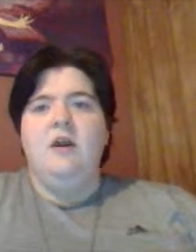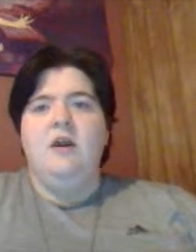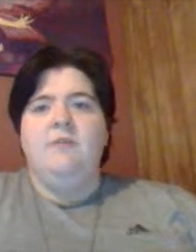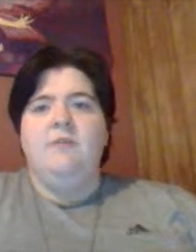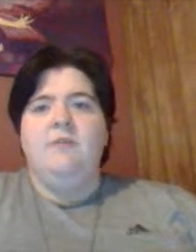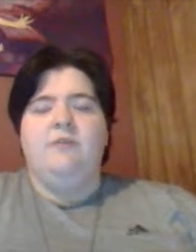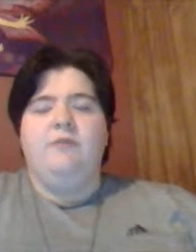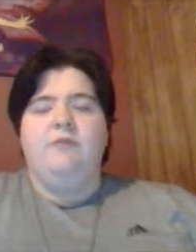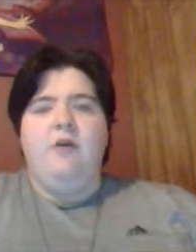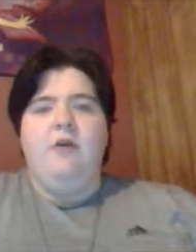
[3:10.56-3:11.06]

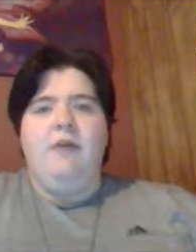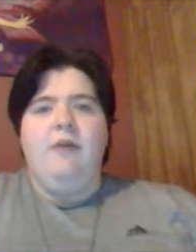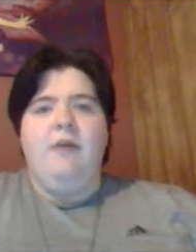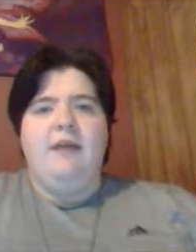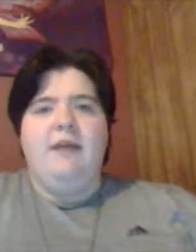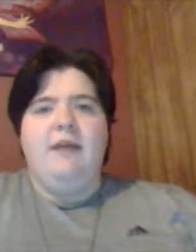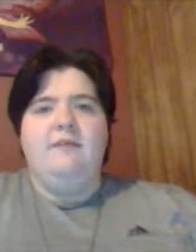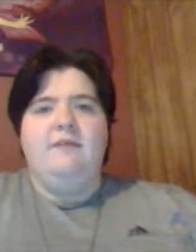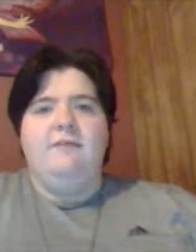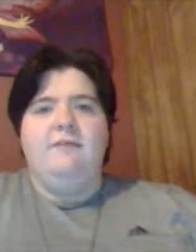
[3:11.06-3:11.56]

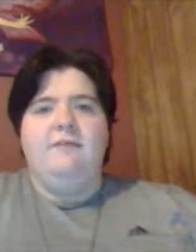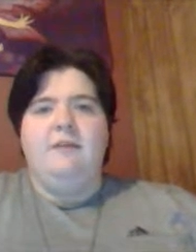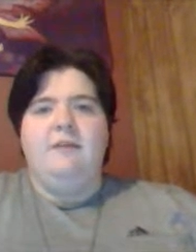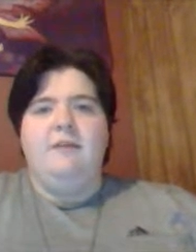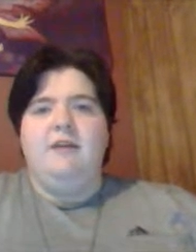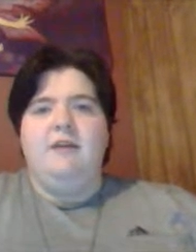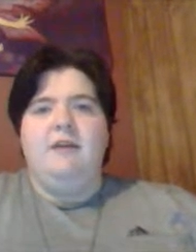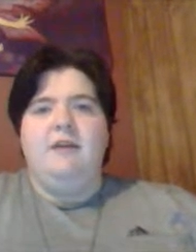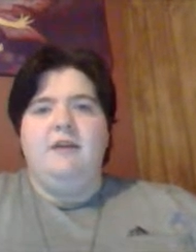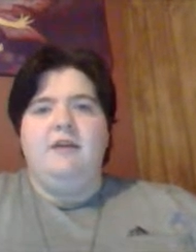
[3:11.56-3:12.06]
Proactive
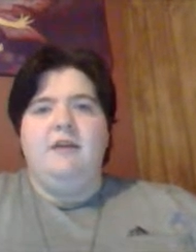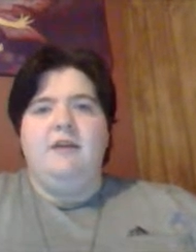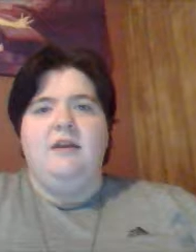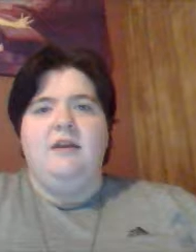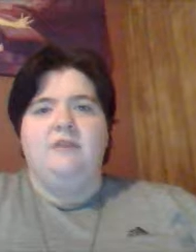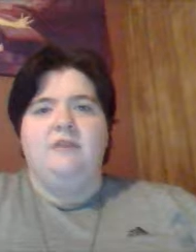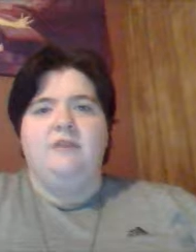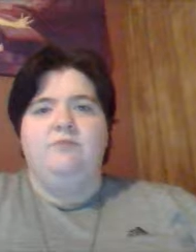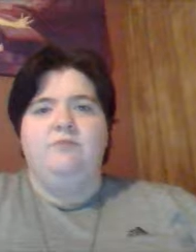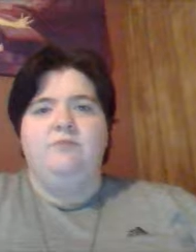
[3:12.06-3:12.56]
thinking
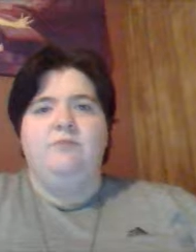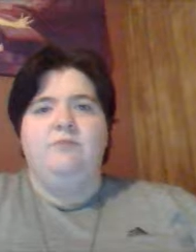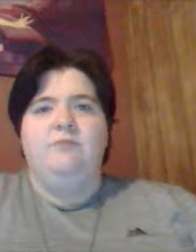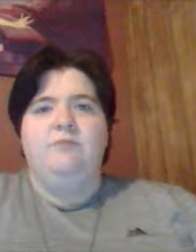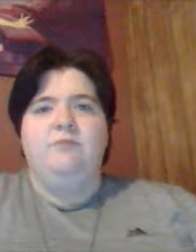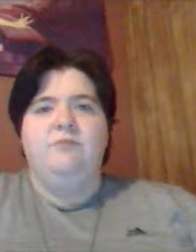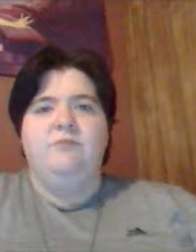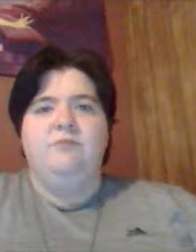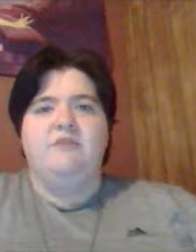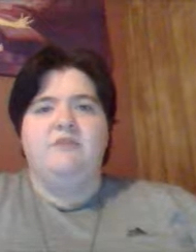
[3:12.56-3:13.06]
is
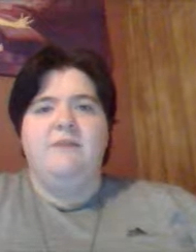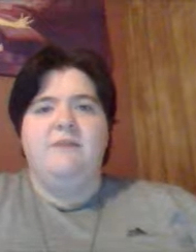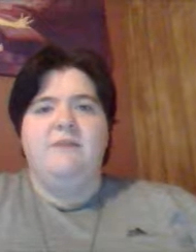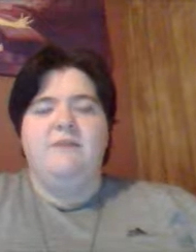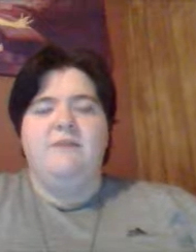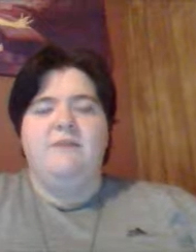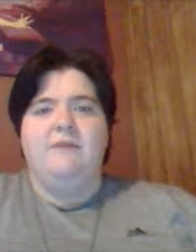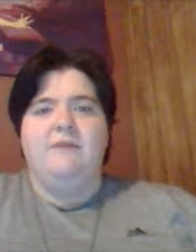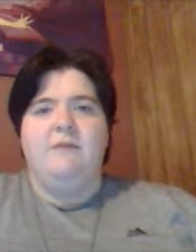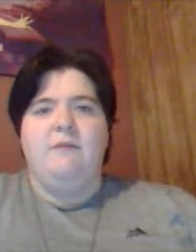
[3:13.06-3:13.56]

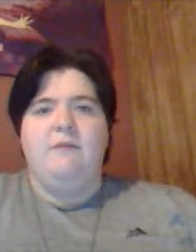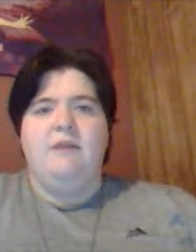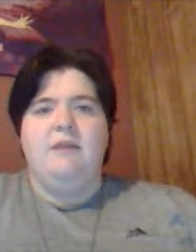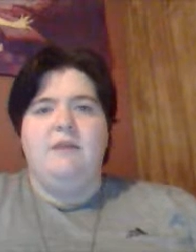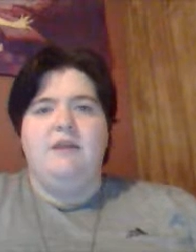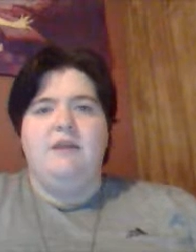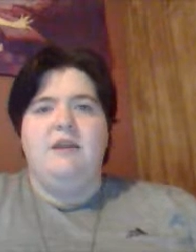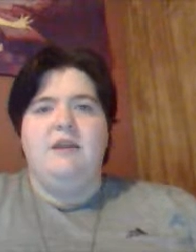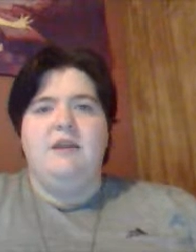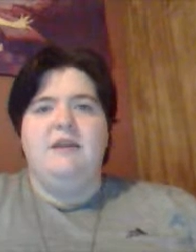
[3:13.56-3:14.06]
something that we
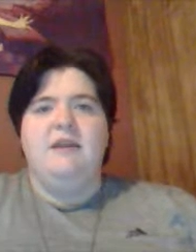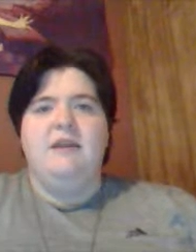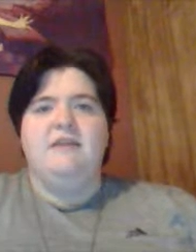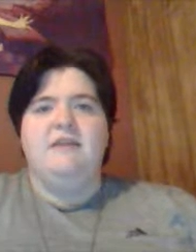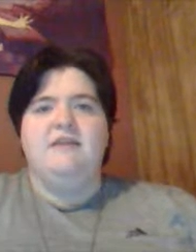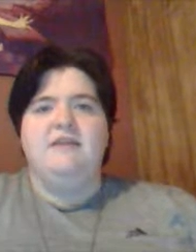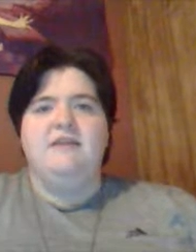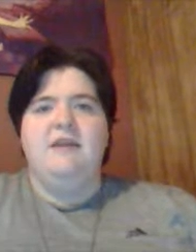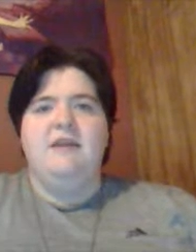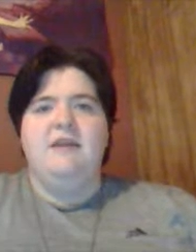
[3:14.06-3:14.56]
need.
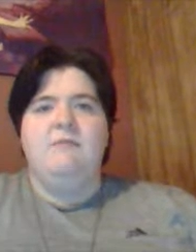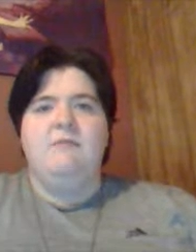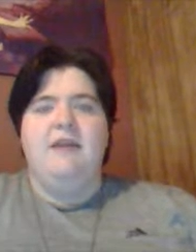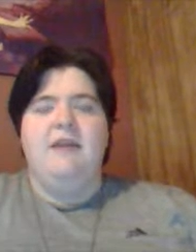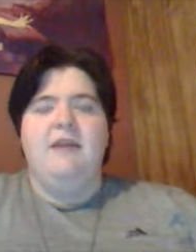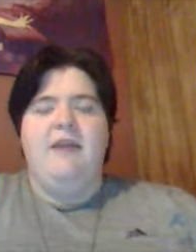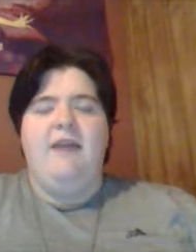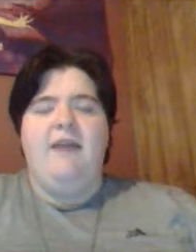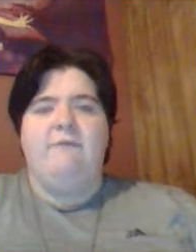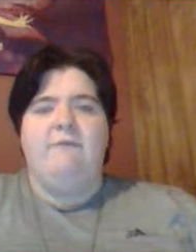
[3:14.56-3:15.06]
Instead, we
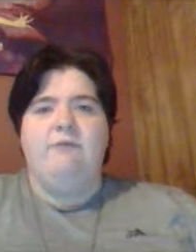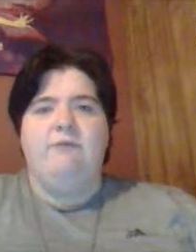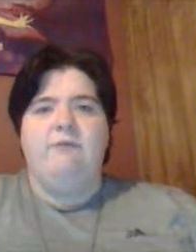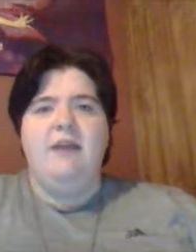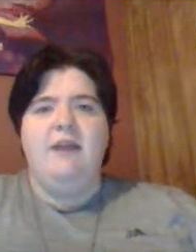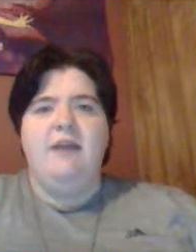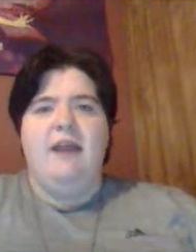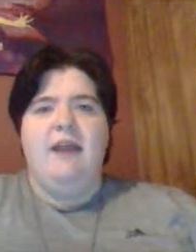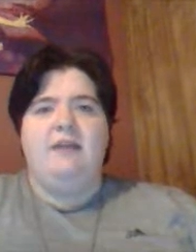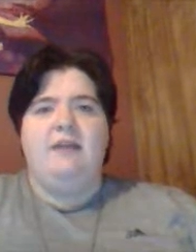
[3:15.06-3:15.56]
have
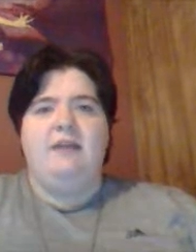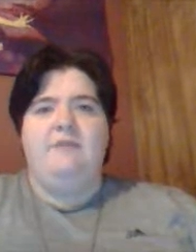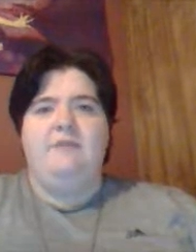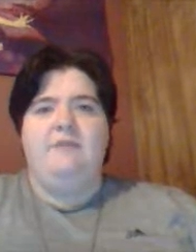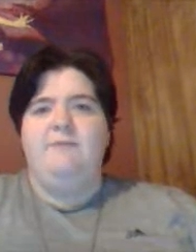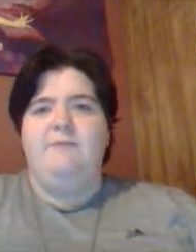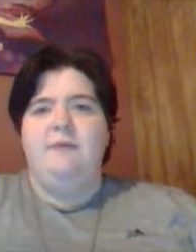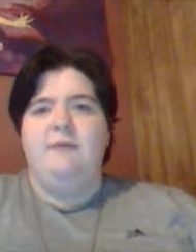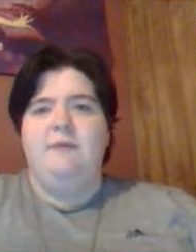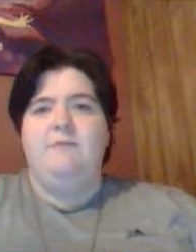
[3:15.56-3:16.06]
reactive
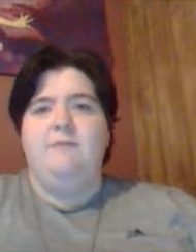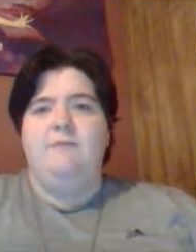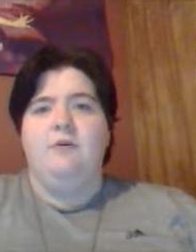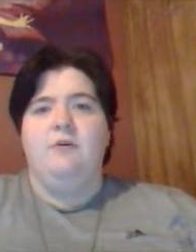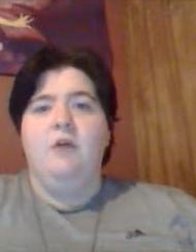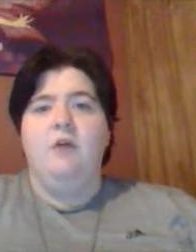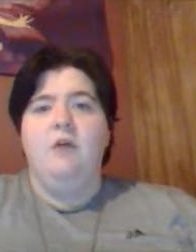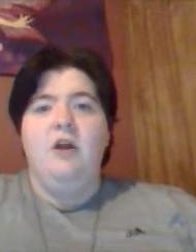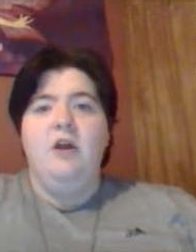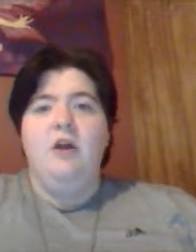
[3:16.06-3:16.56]
people
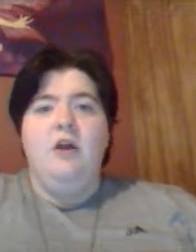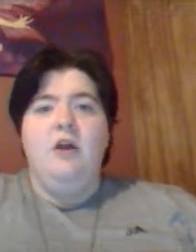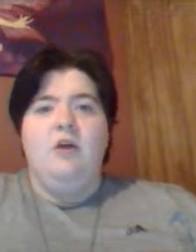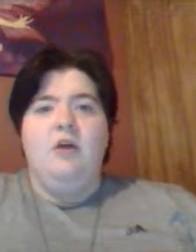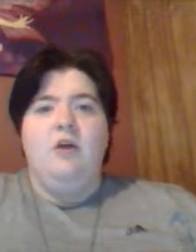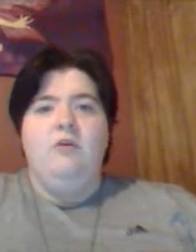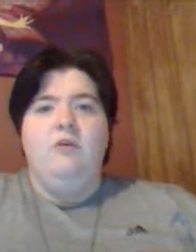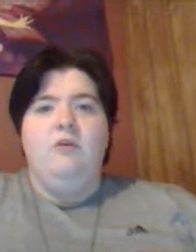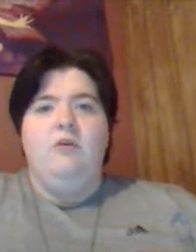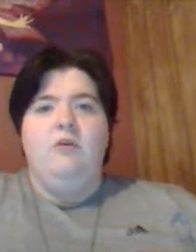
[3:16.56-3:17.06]

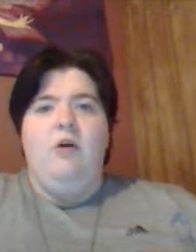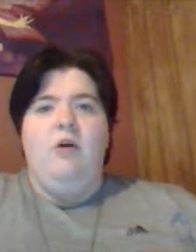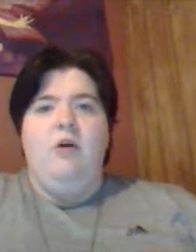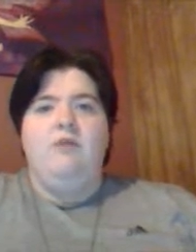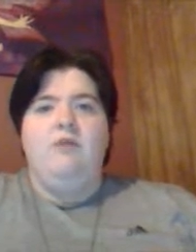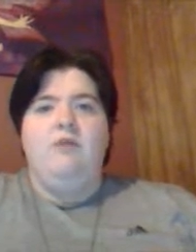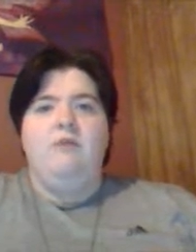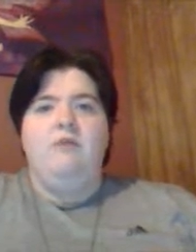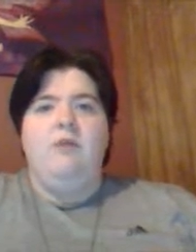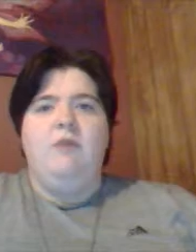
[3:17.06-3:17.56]
who
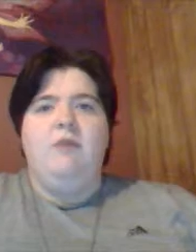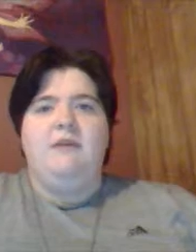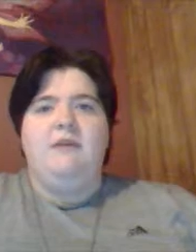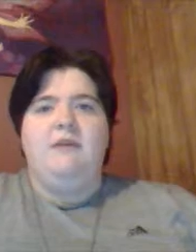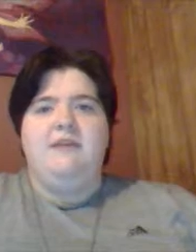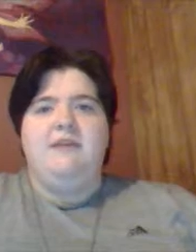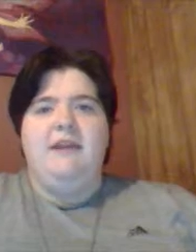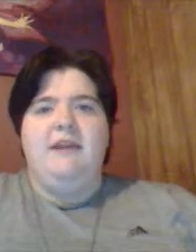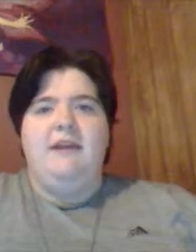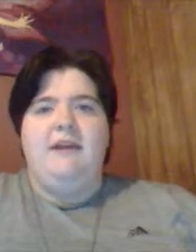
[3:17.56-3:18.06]
only want to
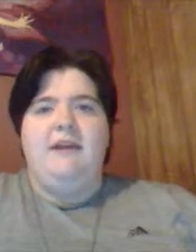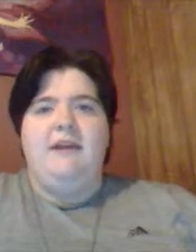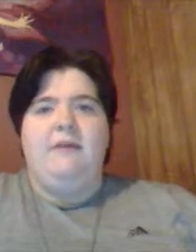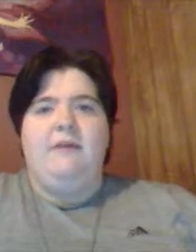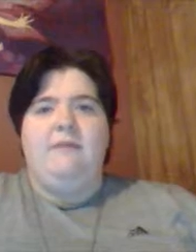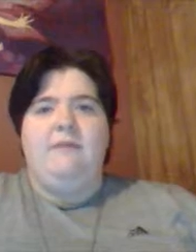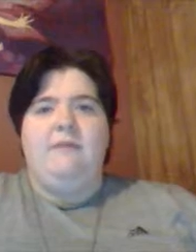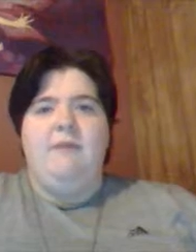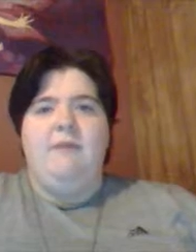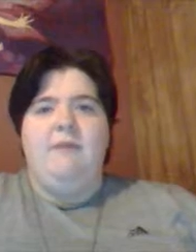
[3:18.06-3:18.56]
take care
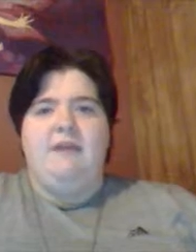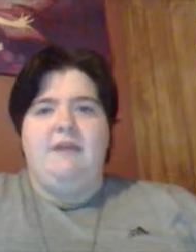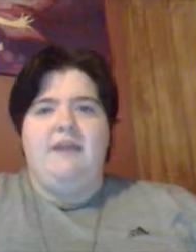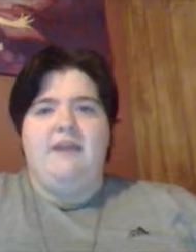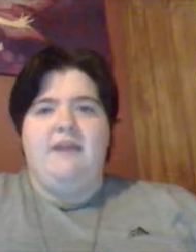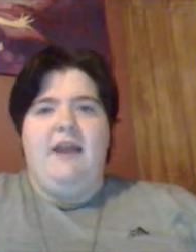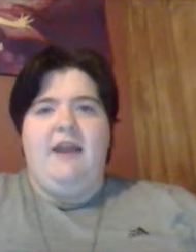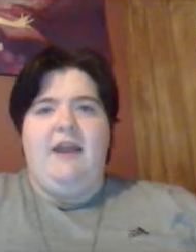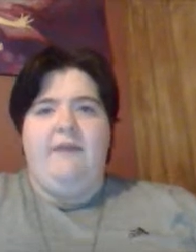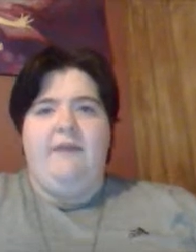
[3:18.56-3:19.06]
of the mess
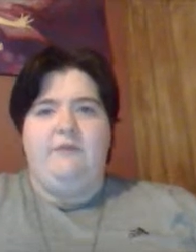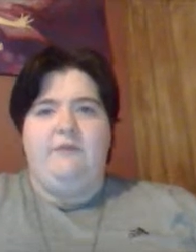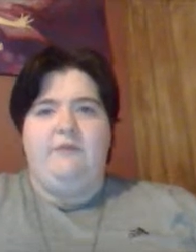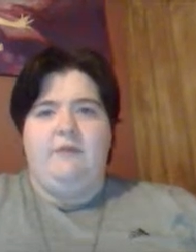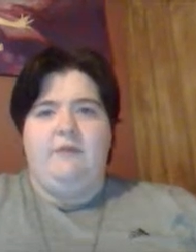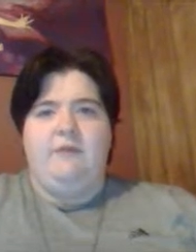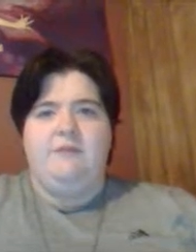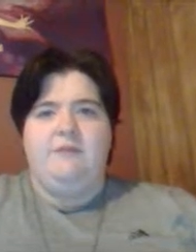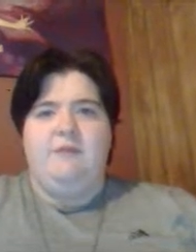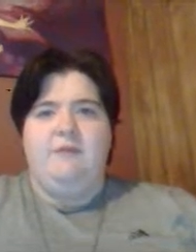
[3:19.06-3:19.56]
after
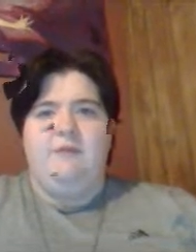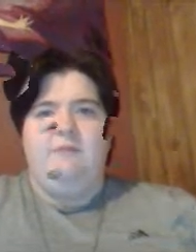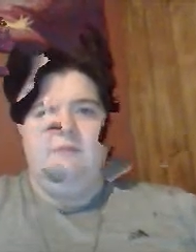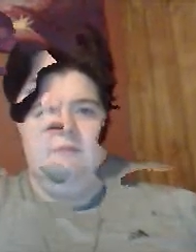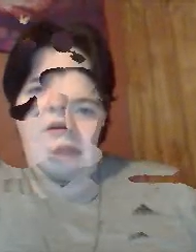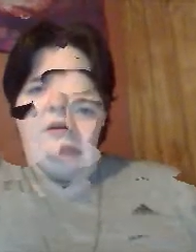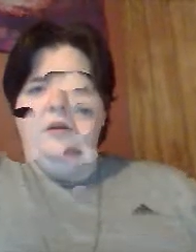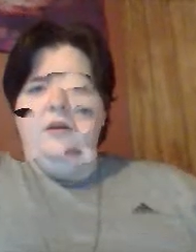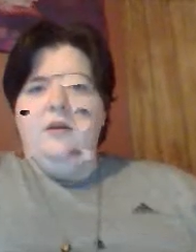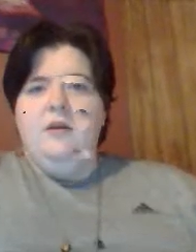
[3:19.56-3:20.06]
it's been
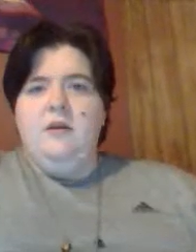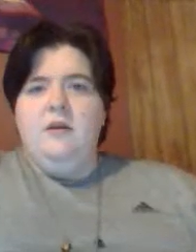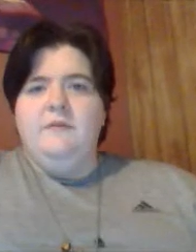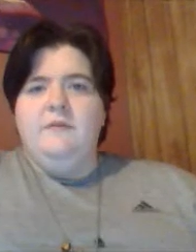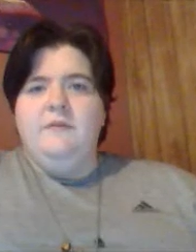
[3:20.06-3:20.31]
made.